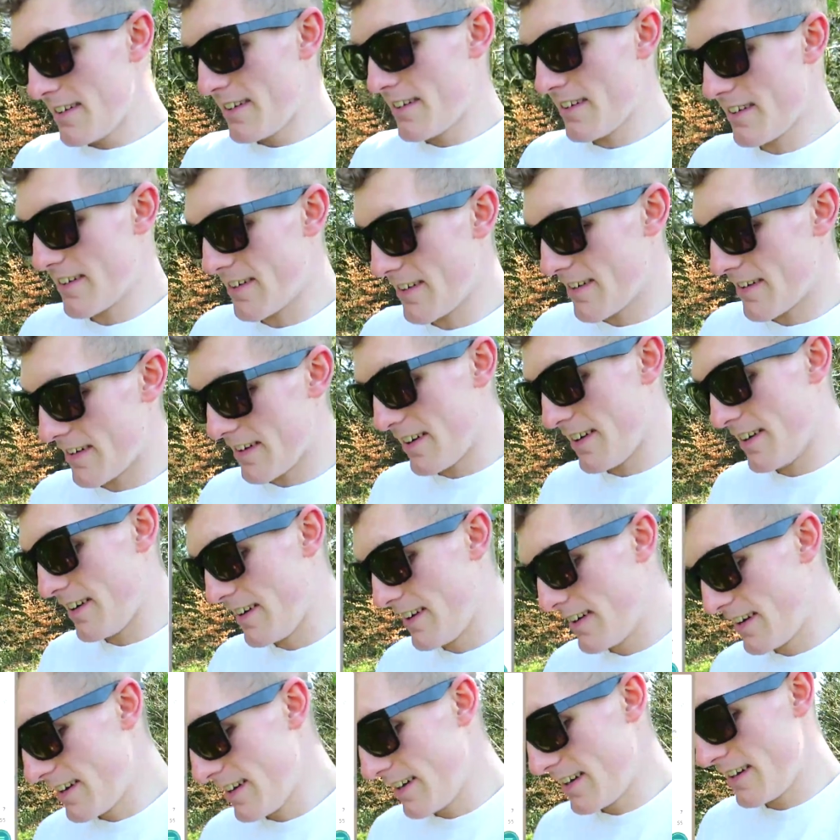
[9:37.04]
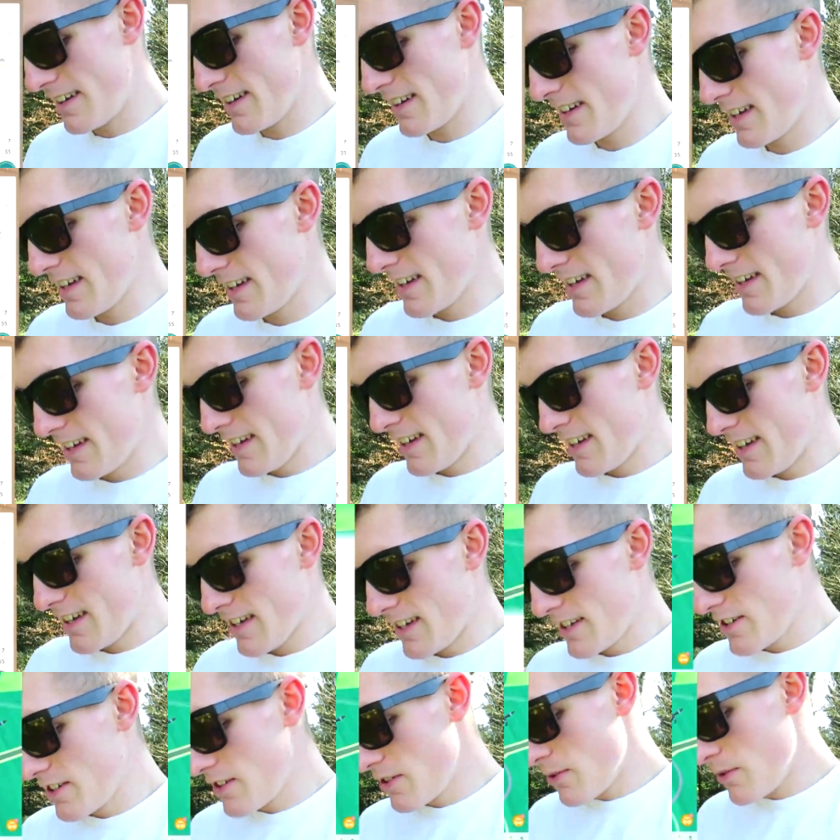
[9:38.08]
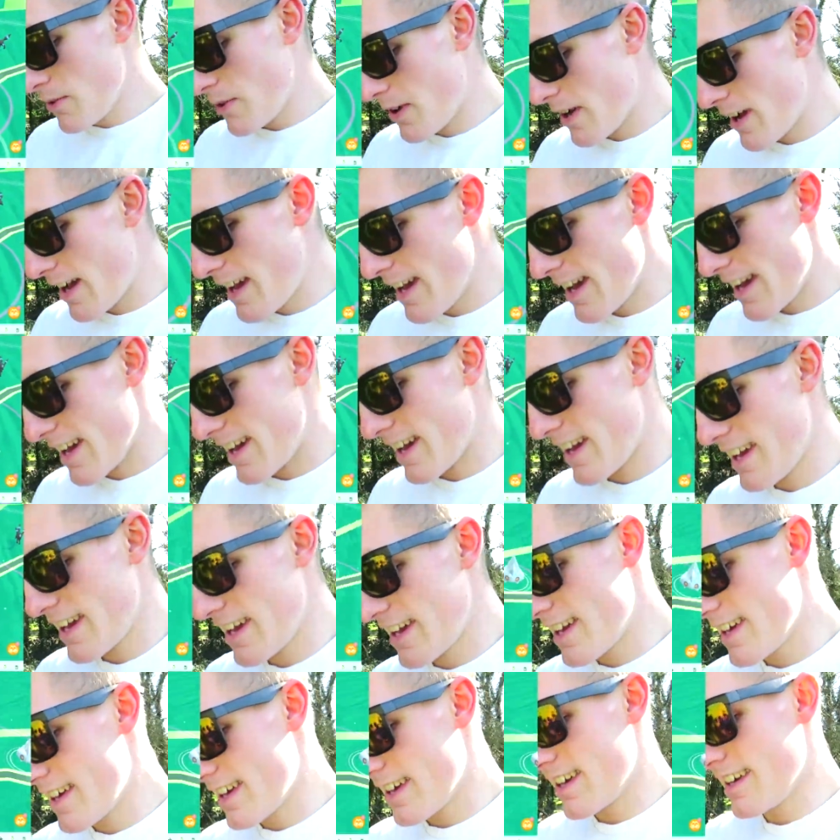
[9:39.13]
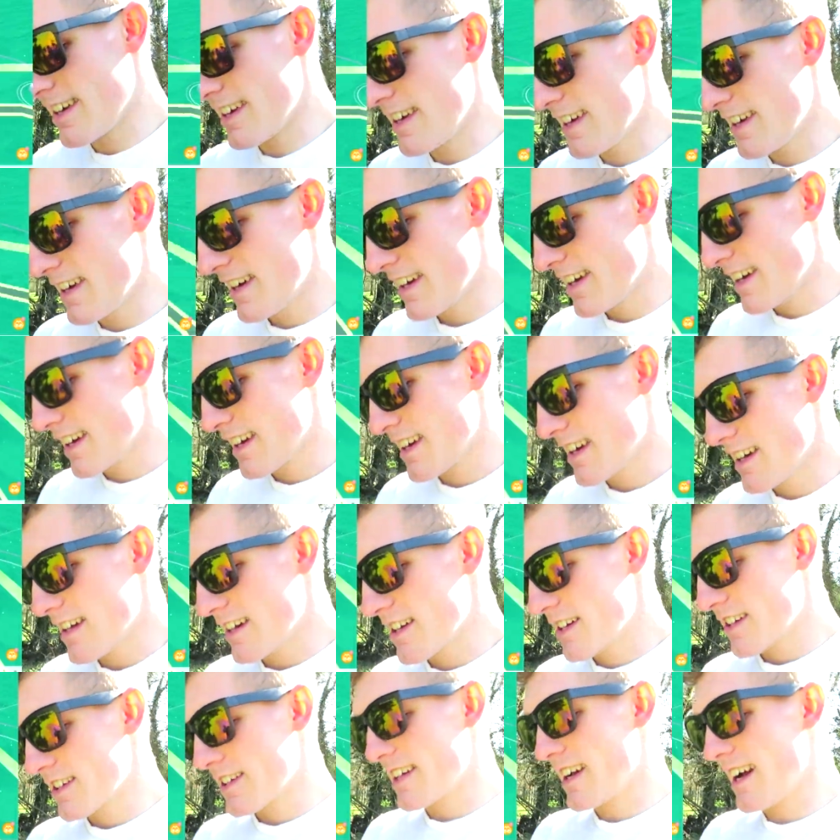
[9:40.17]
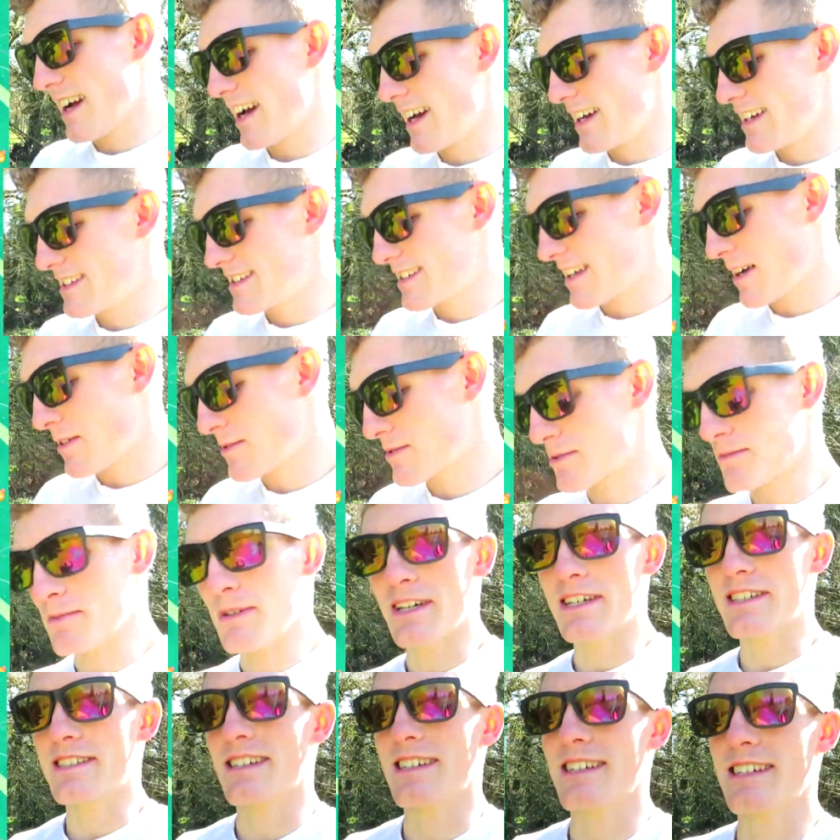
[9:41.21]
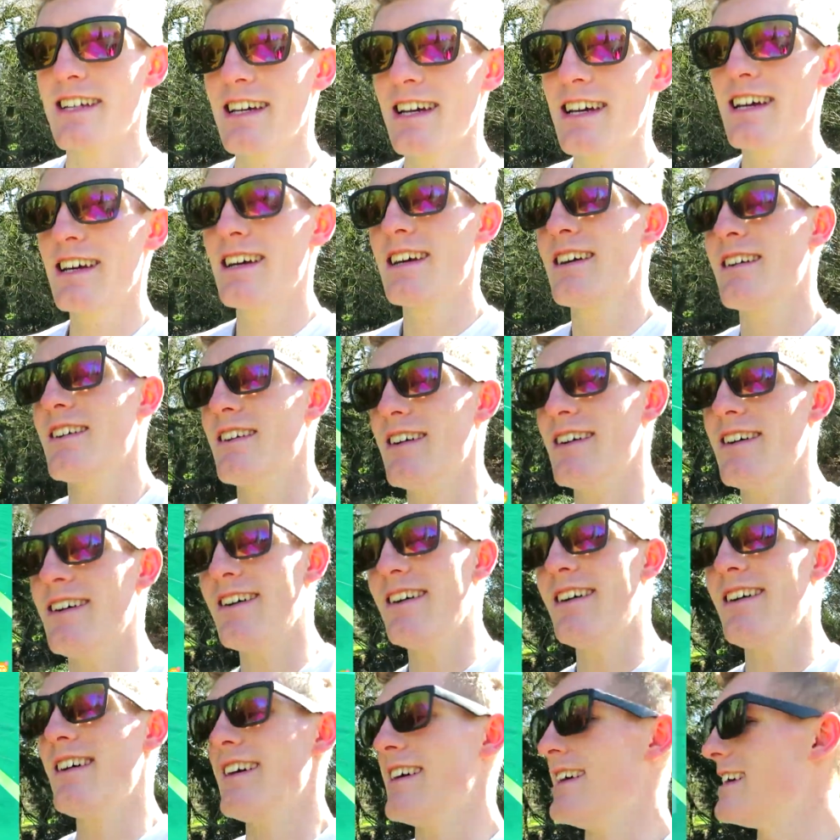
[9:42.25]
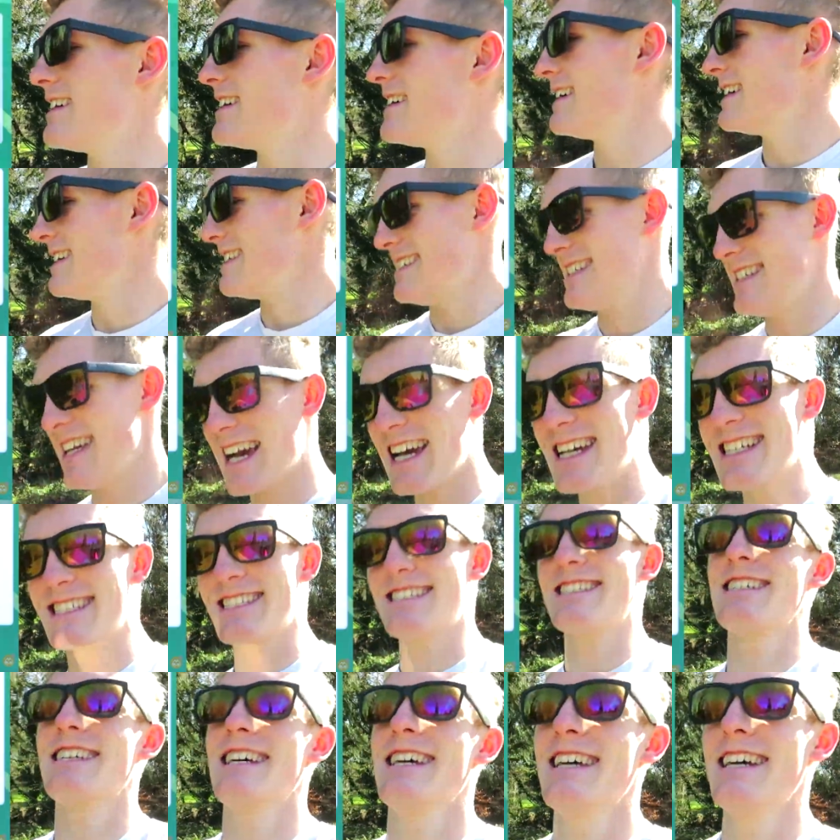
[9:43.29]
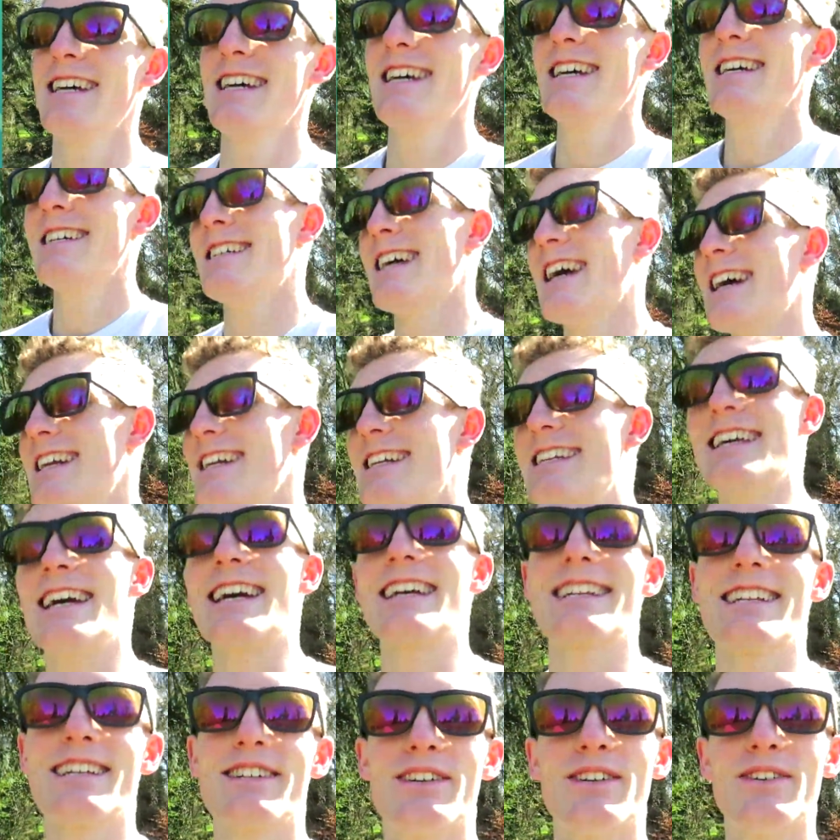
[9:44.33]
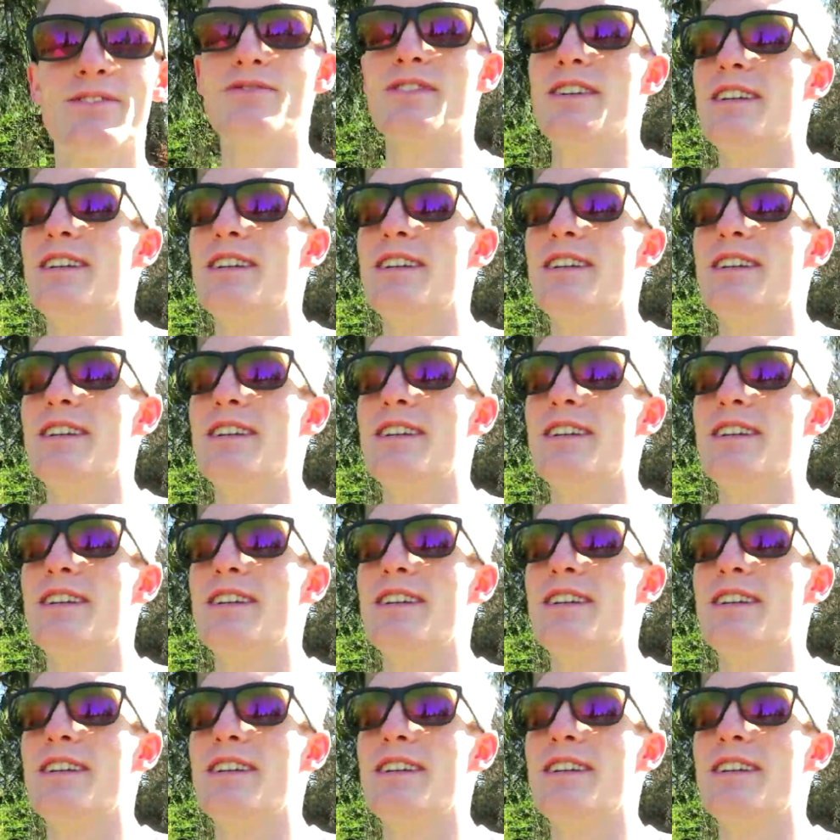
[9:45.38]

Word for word: Oh, no way. Guys, that was amazing. Ah, oh, yes! Shiny Diglett off